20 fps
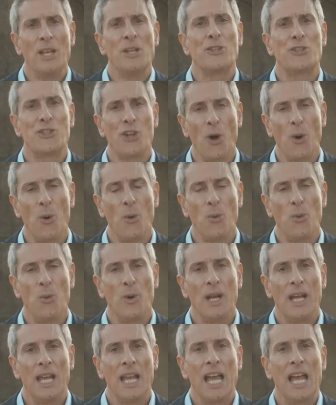So,
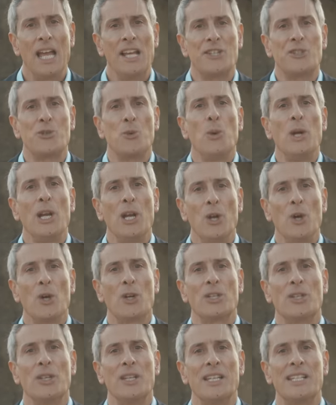as we
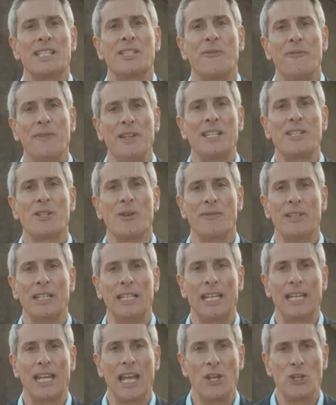look to this feast of
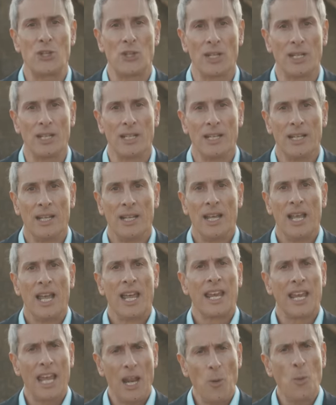dedication,
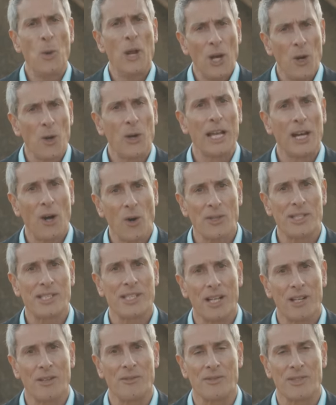can we look at
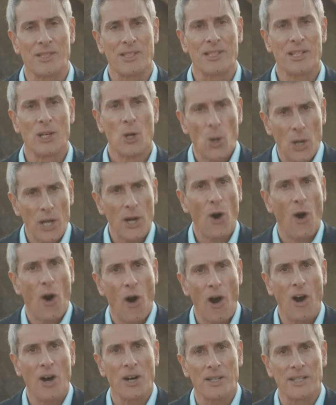ourselves, look at our
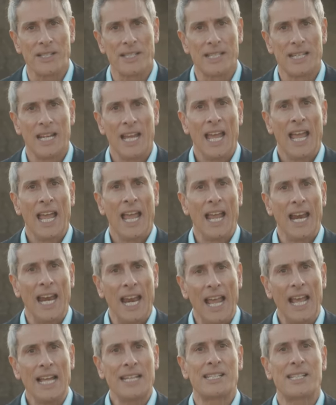hearts, and
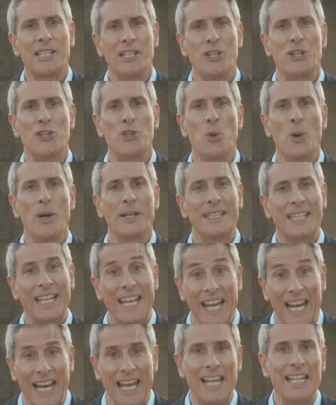ask Yeshua to
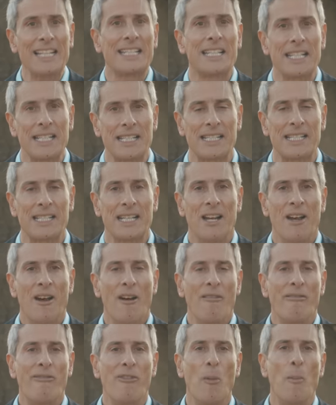cleanse us
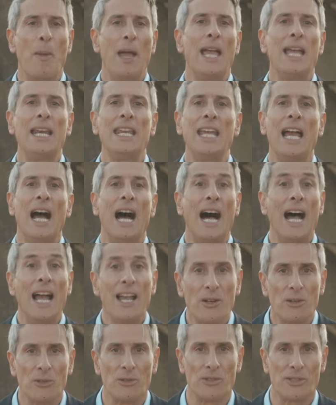from any
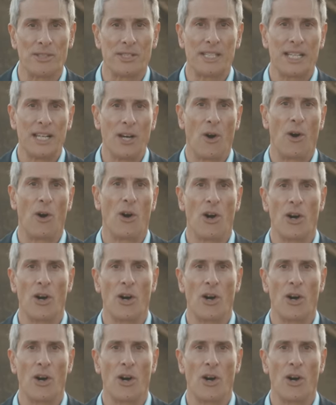idols in our